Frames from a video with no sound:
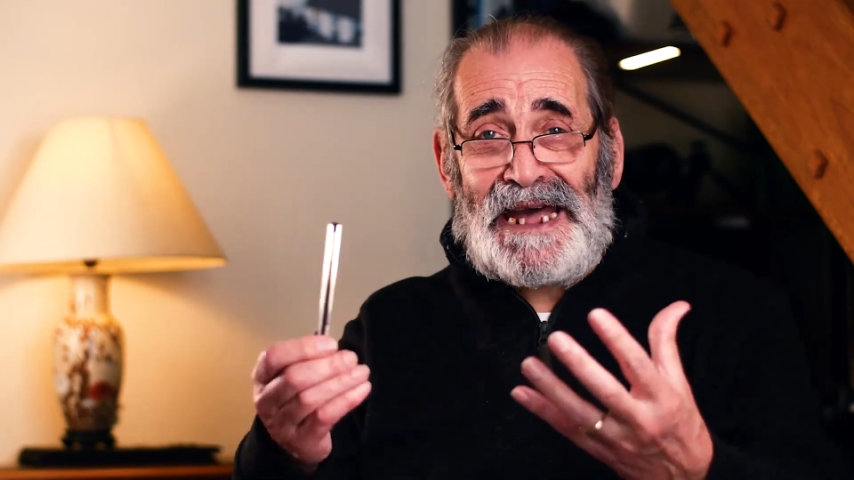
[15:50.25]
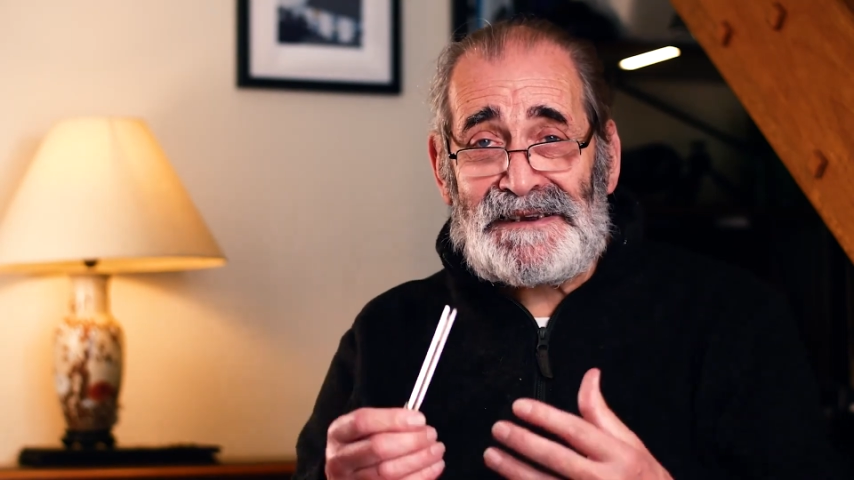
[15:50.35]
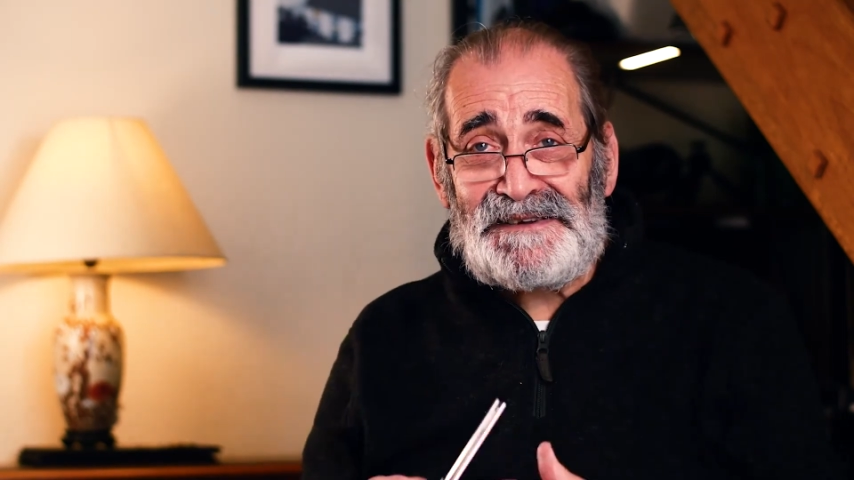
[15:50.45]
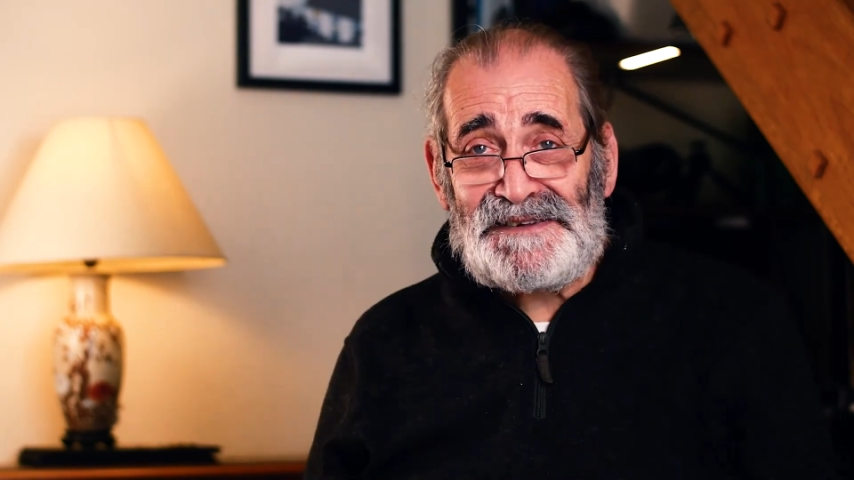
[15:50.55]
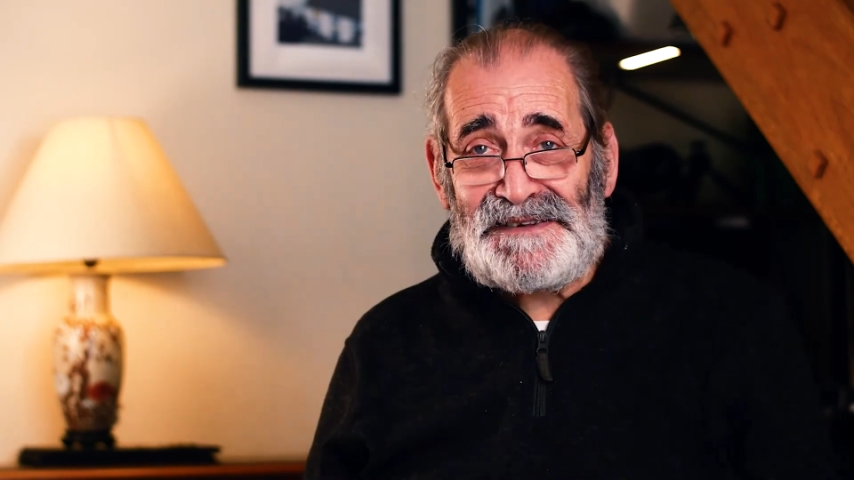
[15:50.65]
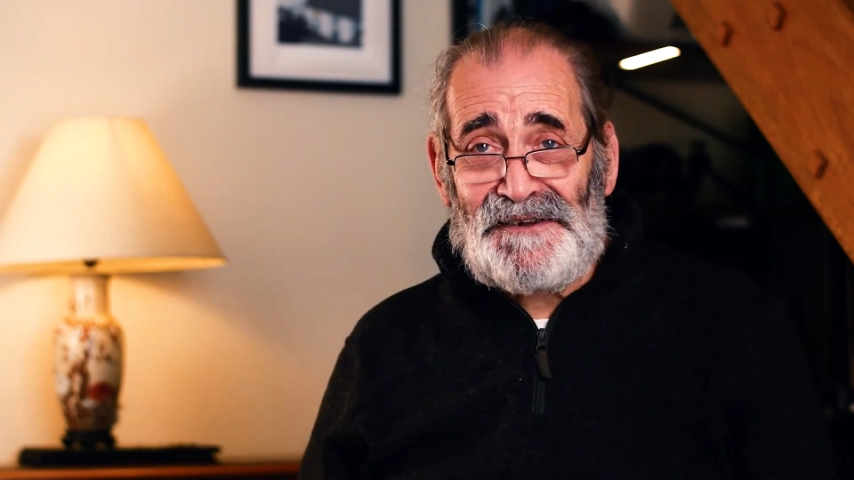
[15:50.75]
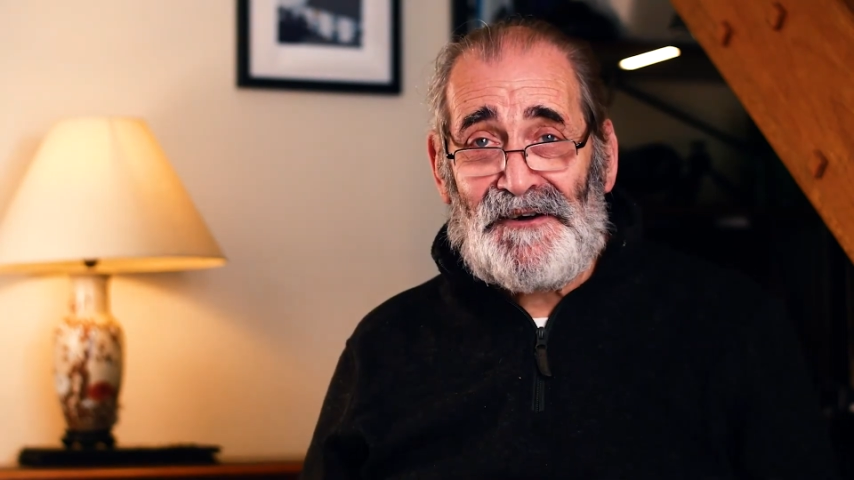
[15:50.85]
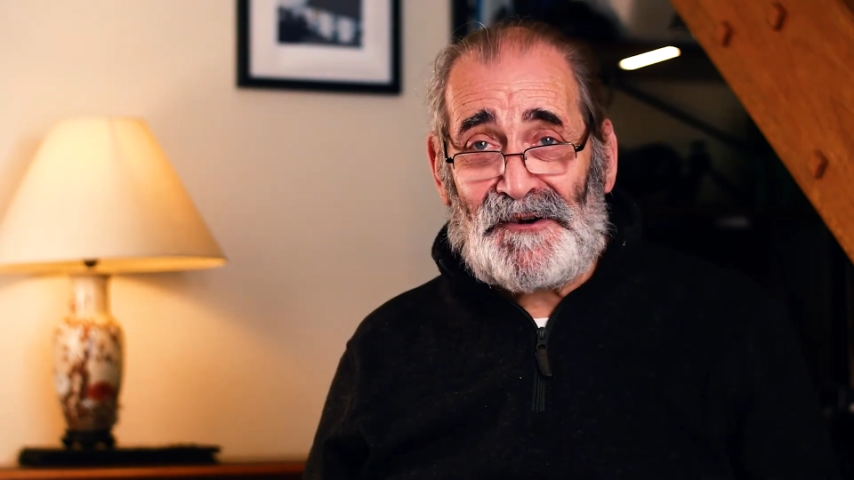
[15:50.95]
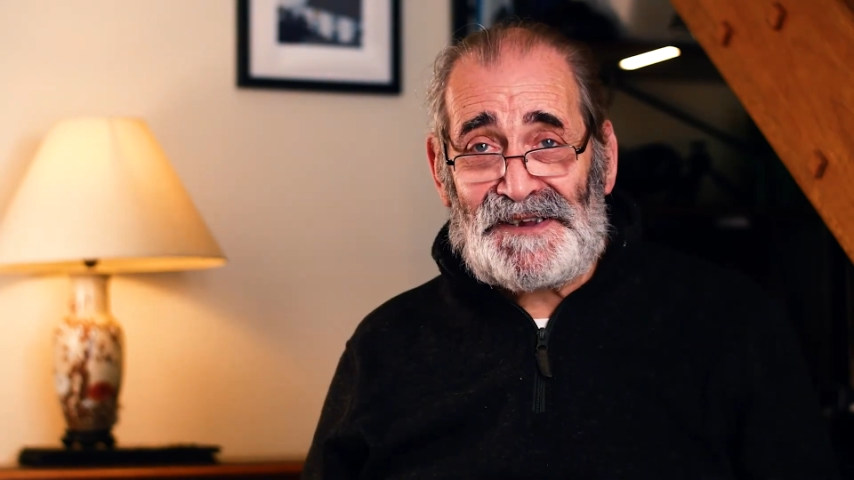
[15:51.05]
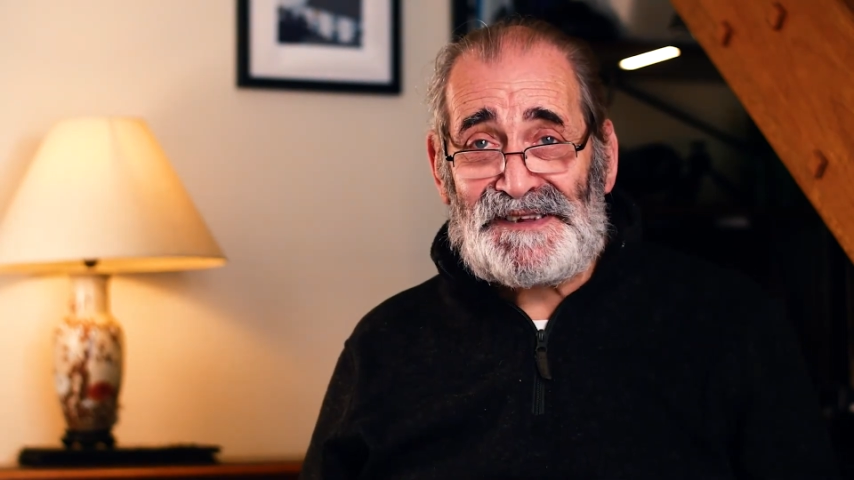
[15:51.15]
actors
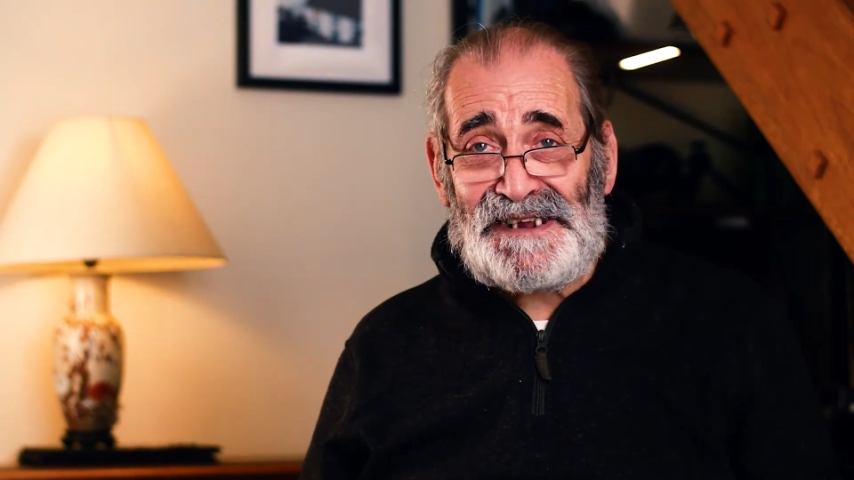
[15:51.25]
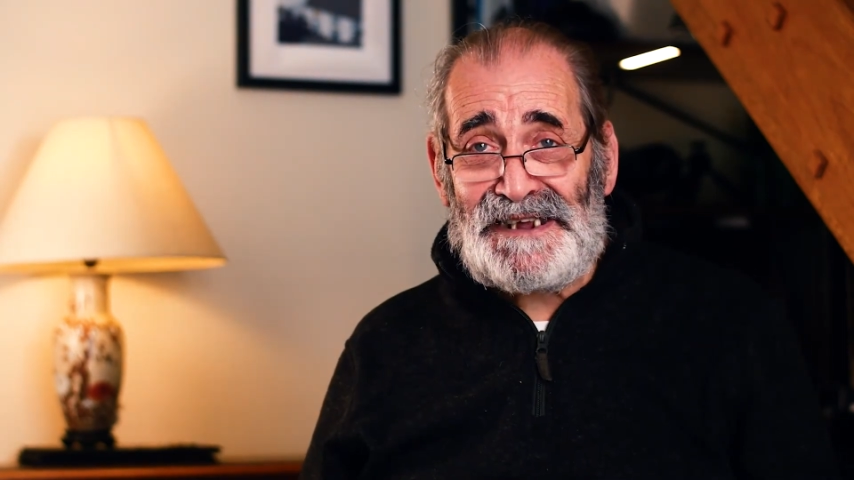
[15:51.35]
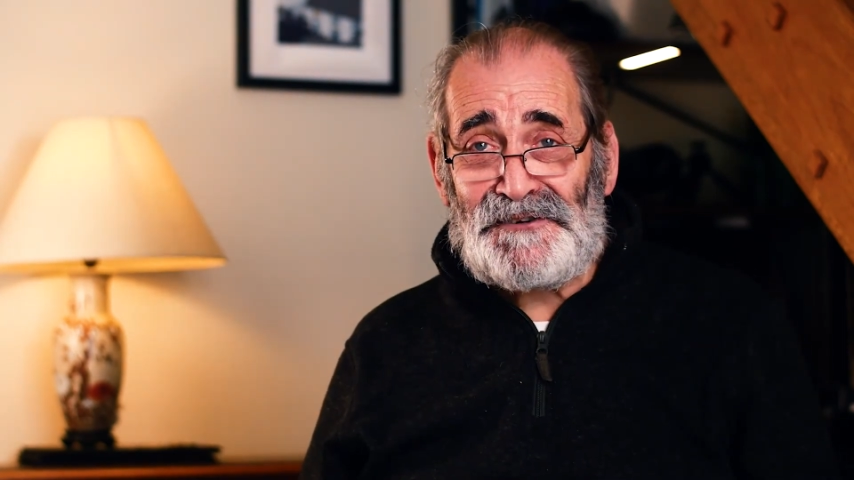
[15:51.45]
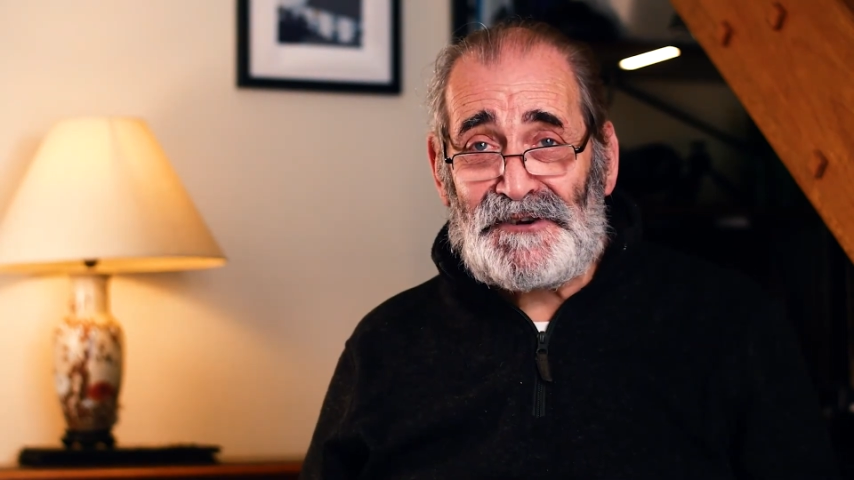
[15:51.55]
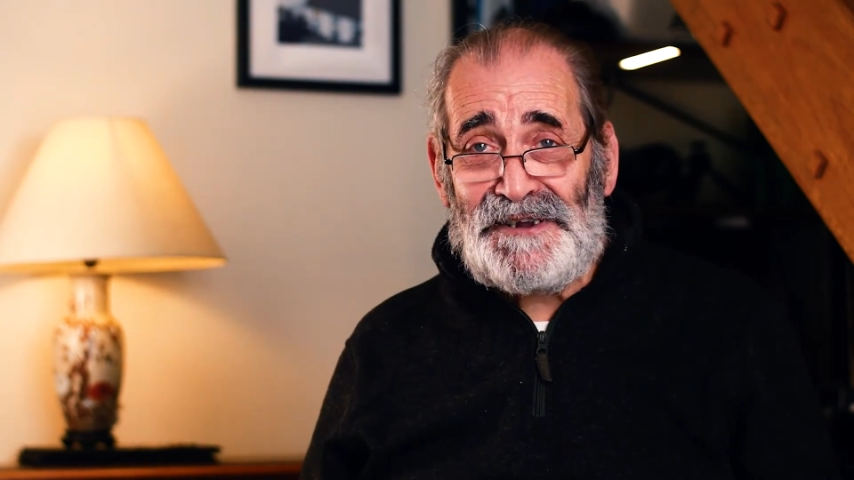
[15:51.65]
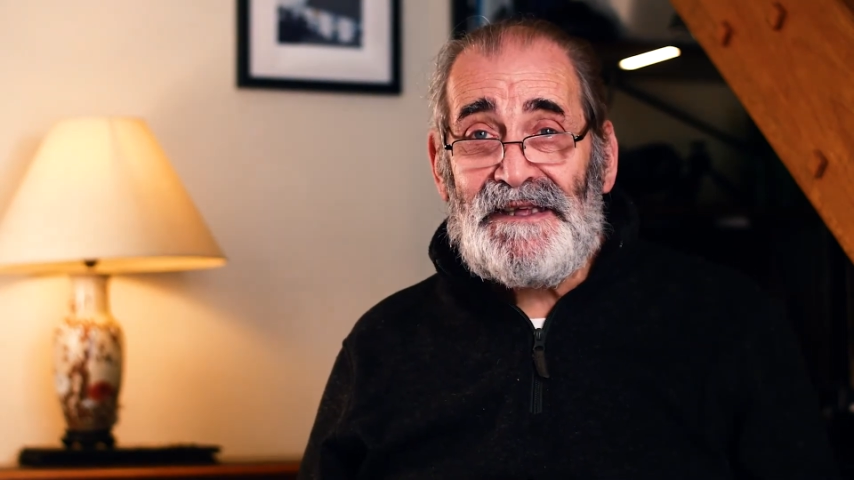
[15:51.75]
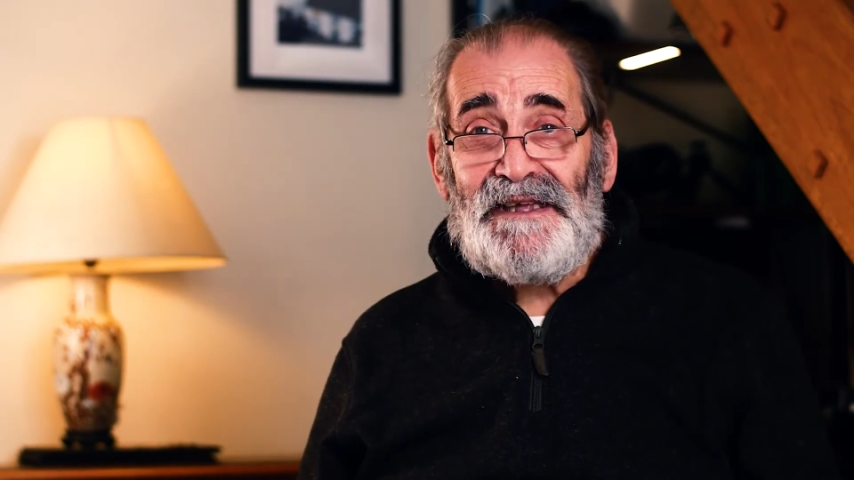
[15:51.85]
on a stage.